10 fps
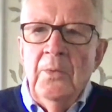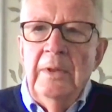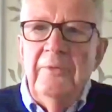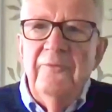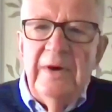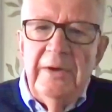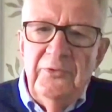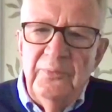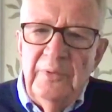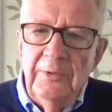Well, the
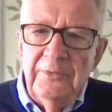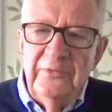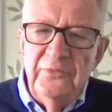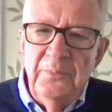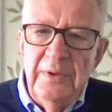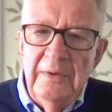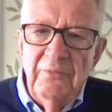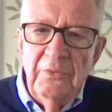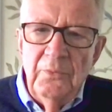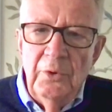virus will not disappear
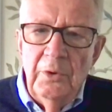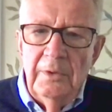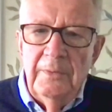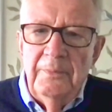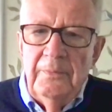from the world.